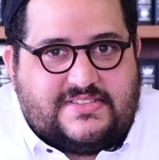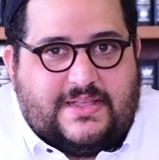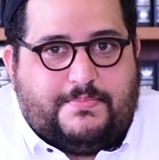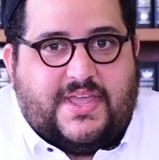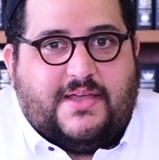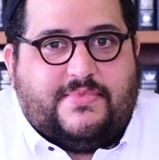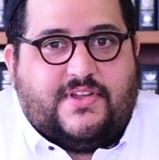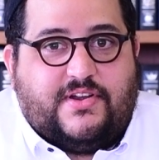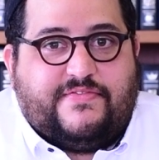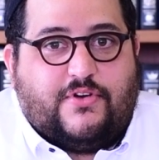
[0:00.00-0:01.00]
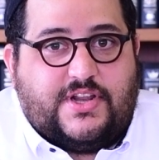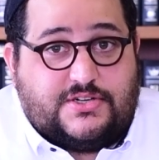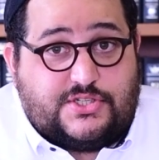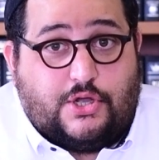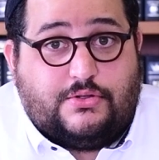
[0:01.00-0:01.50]
Sapir. I'm 34
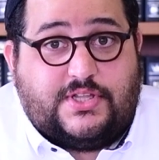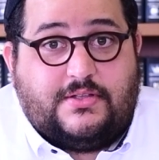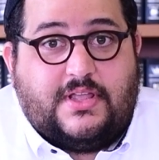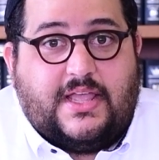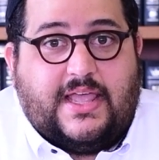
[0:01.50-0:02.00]
years old,